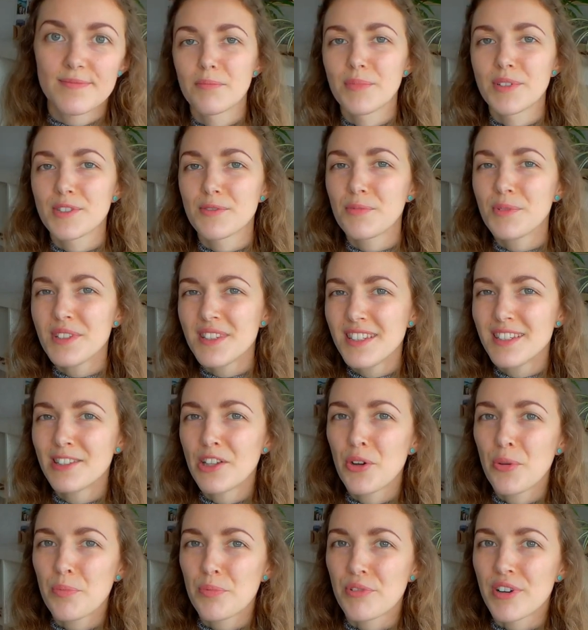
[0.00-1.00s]
But with the
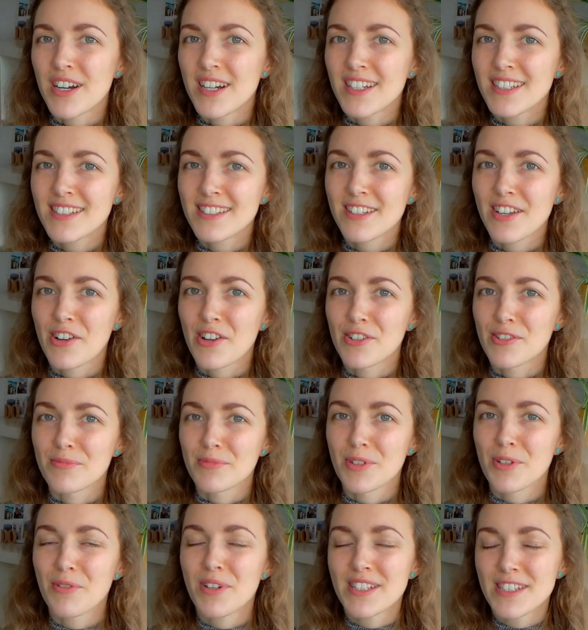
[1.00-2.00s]
low price come
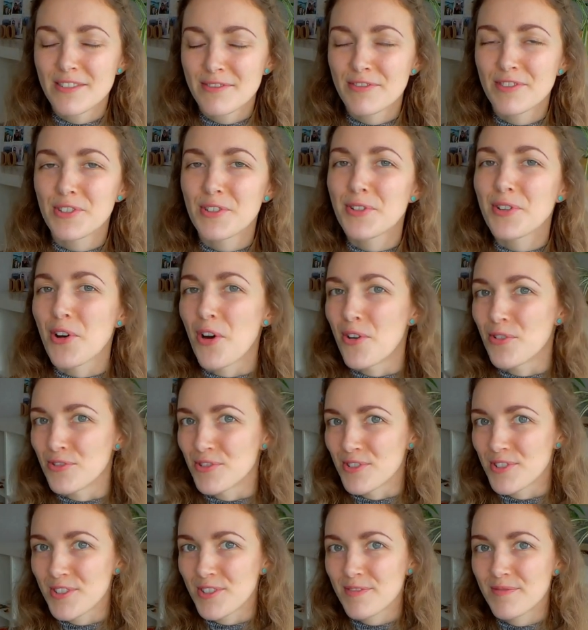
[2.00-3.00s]
quite a few cons.